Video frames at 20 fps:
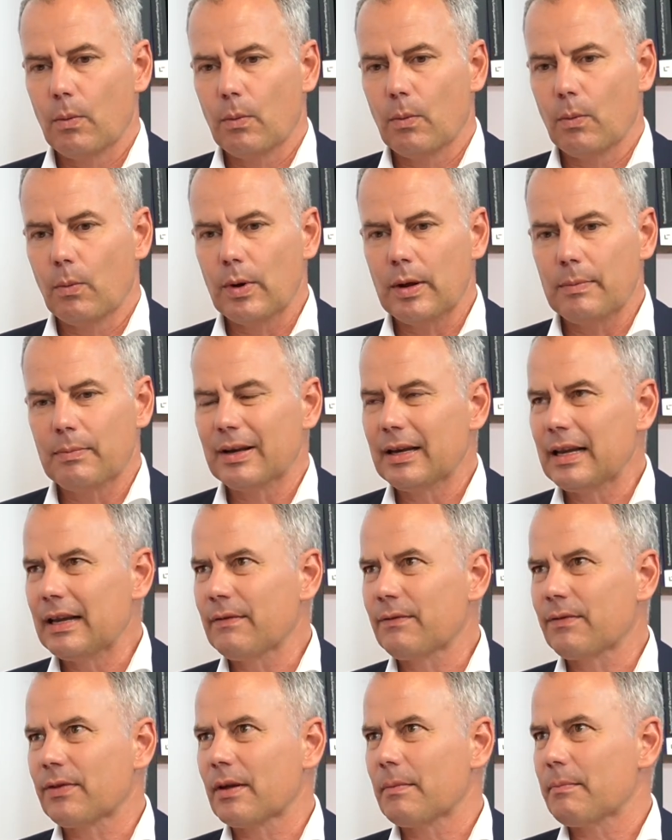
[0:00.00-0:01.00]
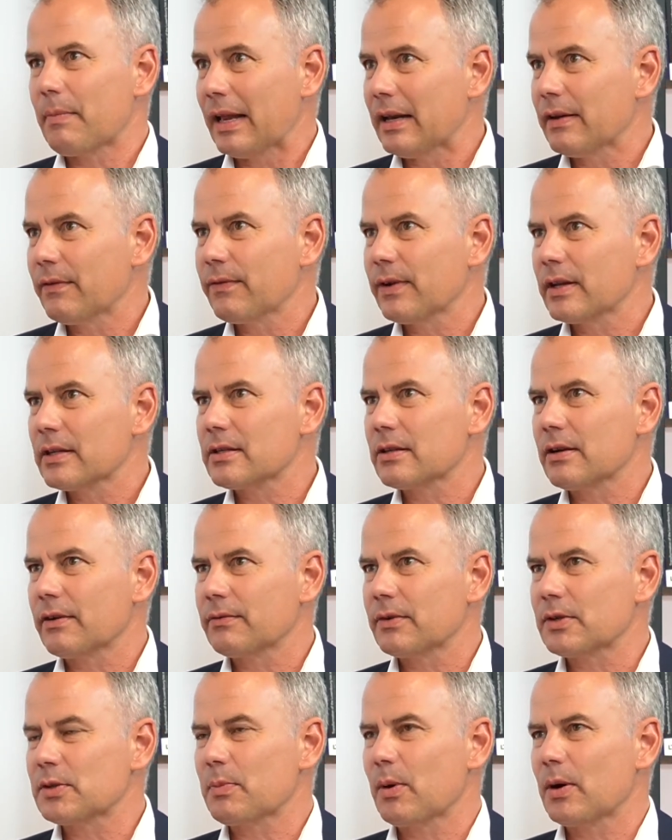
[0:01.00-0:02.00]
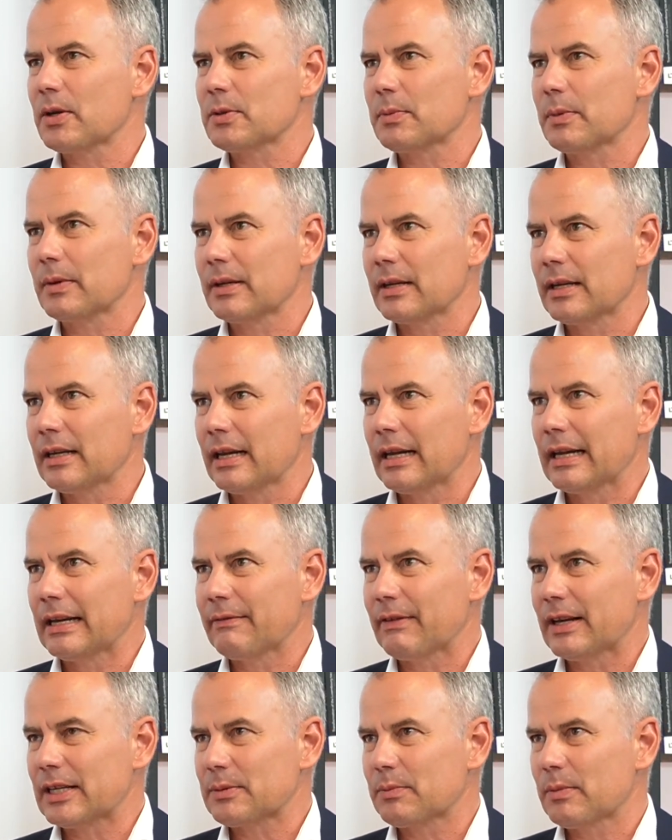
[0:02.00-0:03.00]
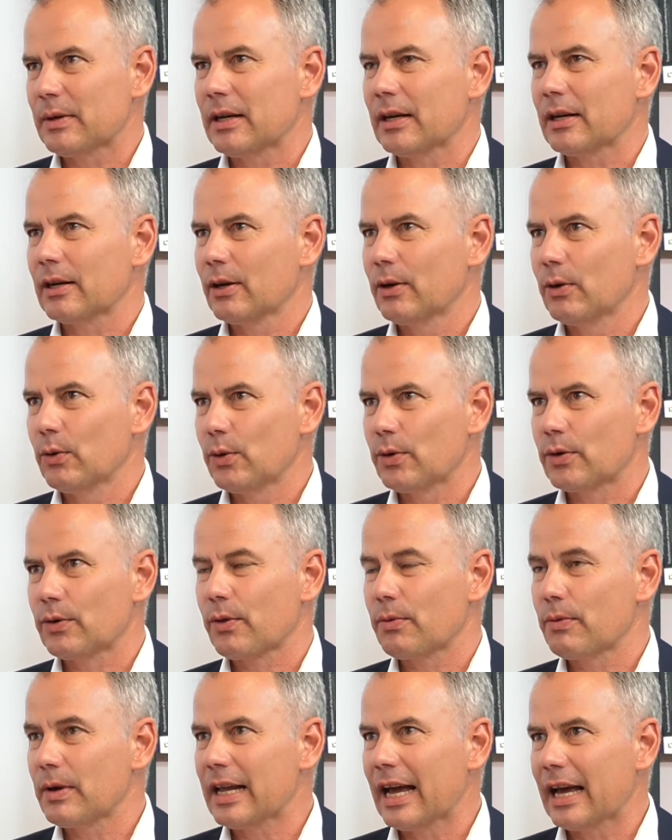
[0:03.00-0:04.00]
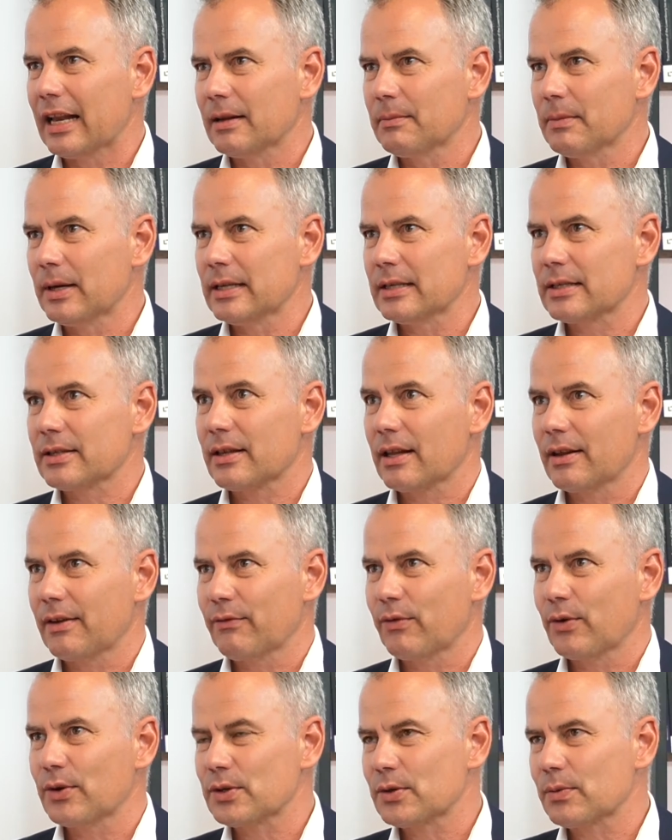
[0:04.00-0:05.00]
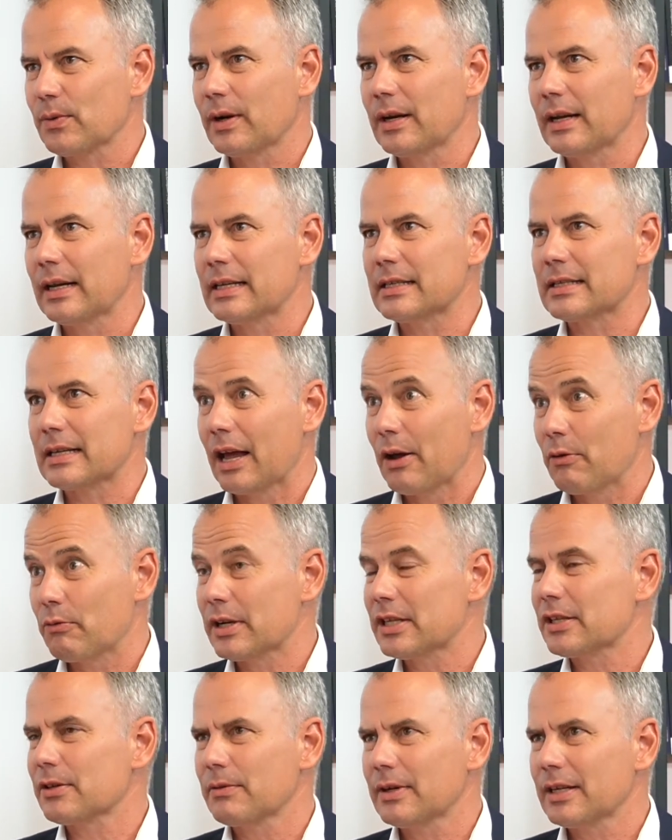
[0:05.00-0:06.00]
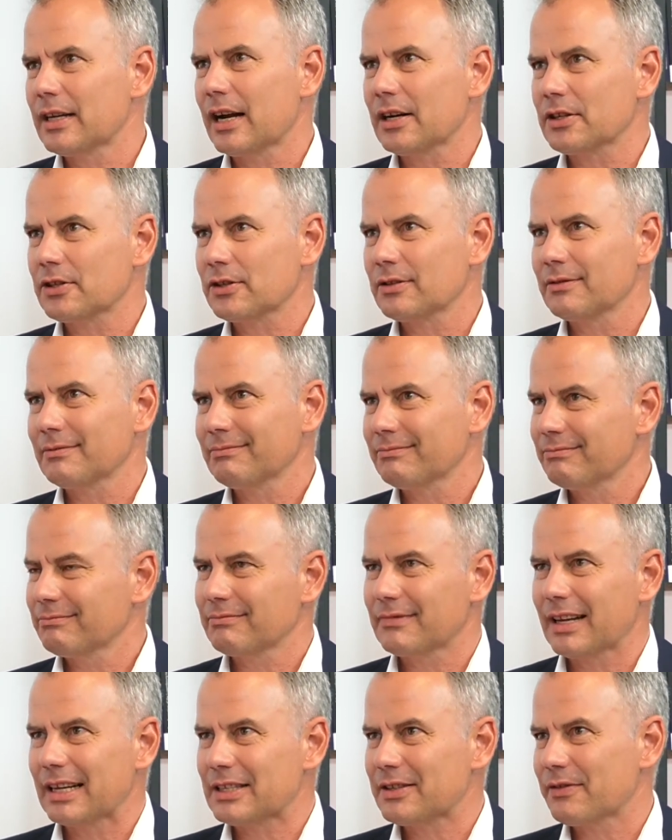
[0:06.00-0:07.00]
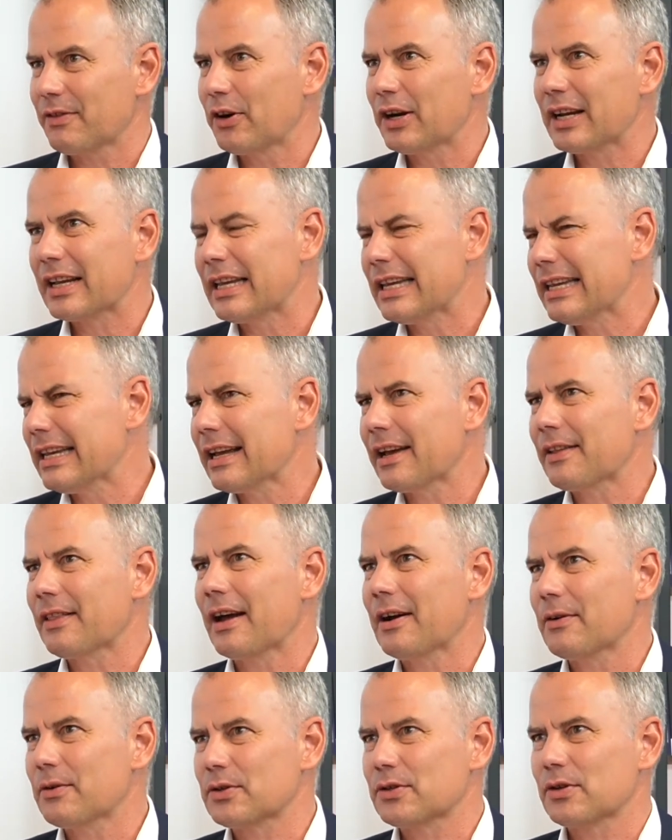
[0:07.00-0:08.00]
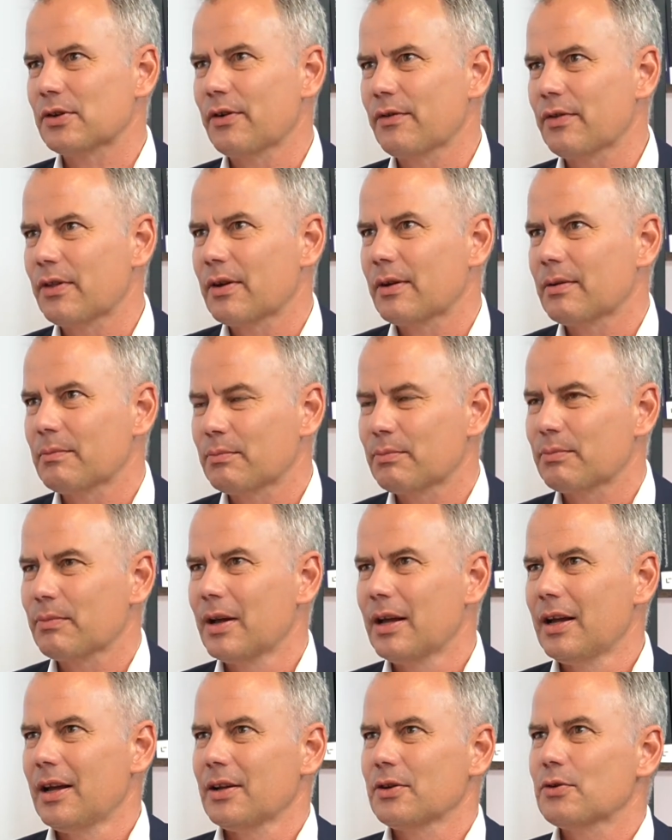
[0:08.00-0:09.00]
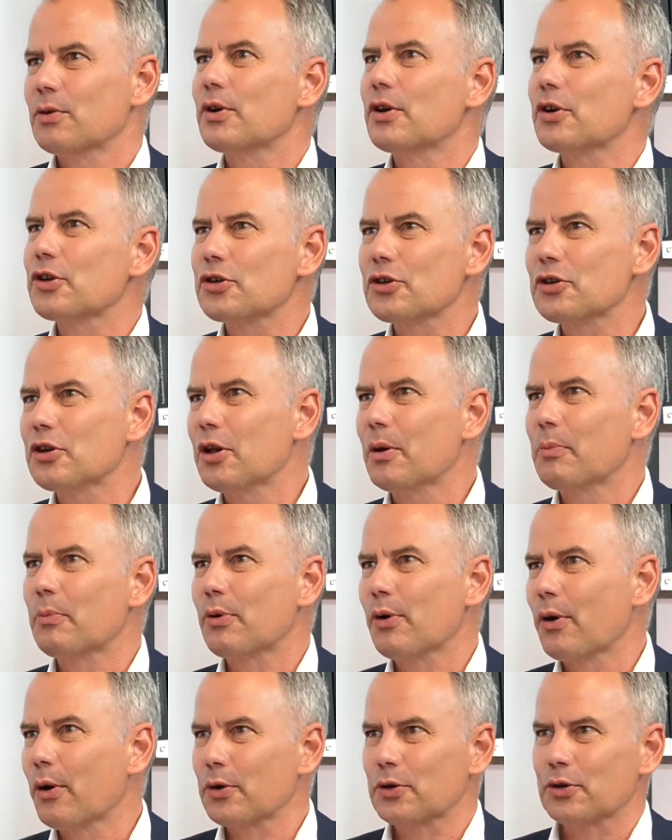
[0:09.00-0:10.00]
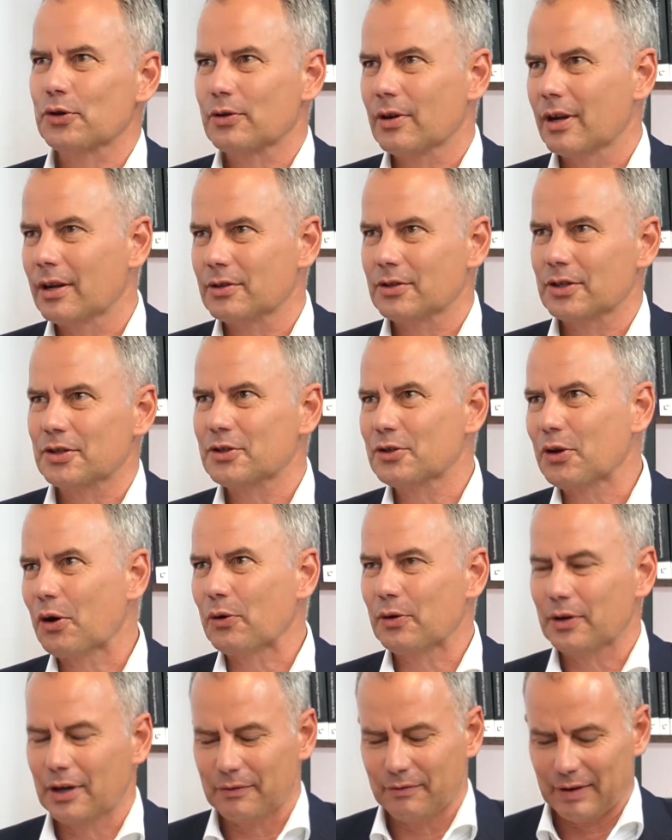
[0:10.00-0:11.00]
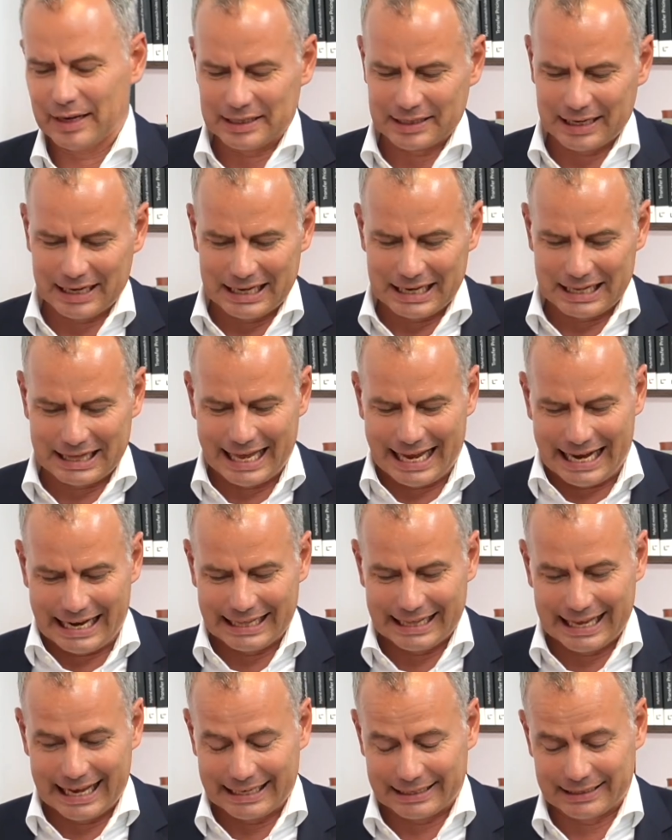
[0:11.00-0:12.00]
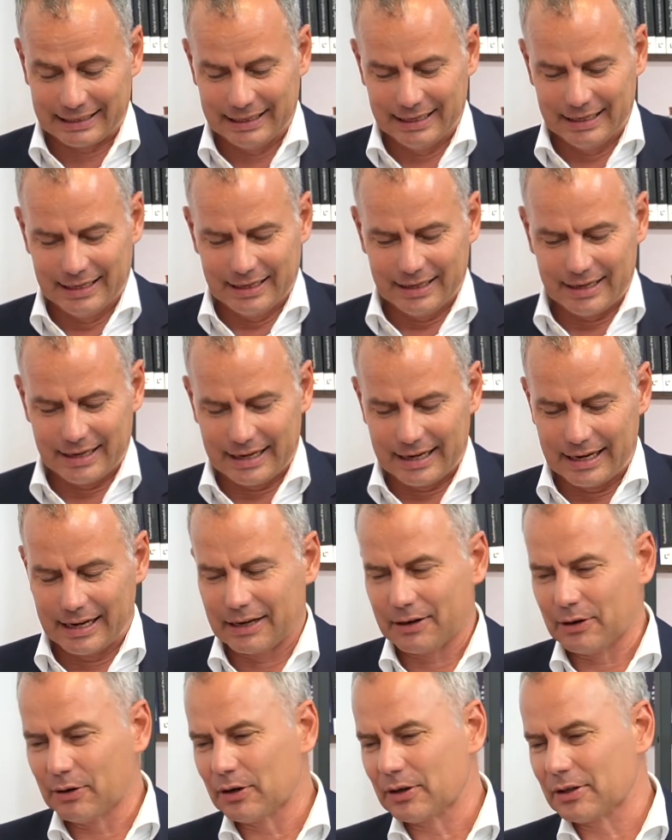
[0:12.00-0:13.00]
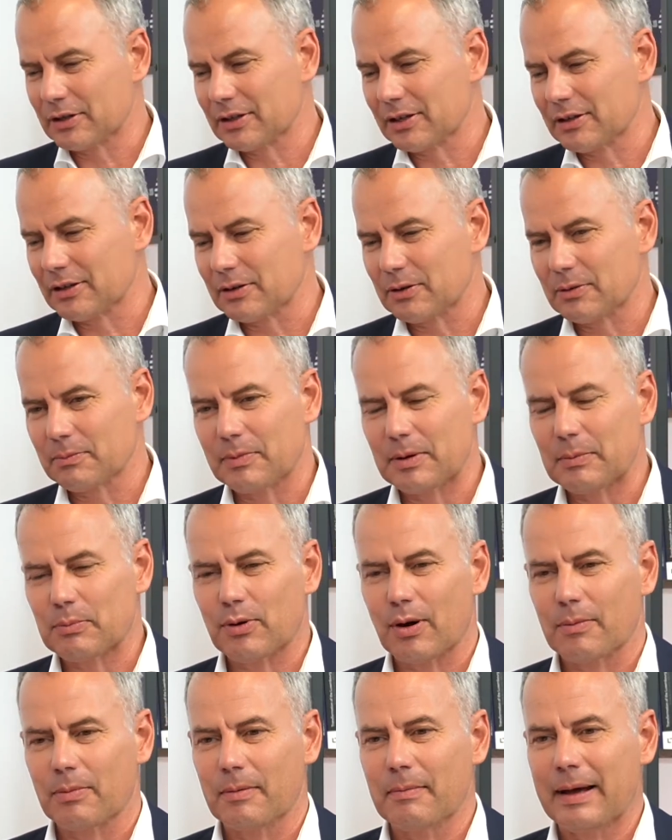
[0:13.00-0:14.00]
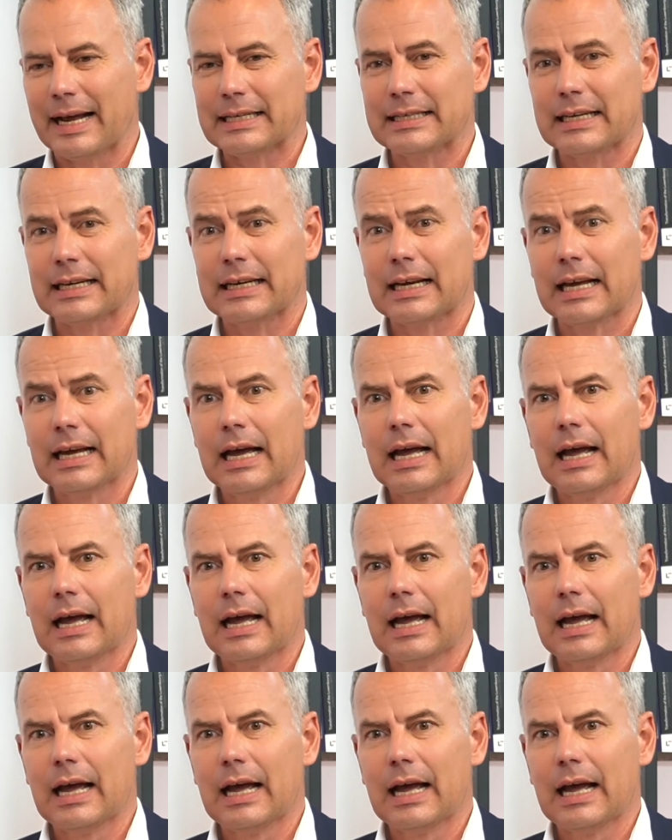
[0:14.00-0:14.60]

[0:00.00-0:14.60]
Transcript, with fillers: we believe the benefits of responsible uh, investment include three elements. The first one is a risk reduction. That's very key, and that was sort of the traditional approach, you know, just don't invest anything that uh, could, could be problematic.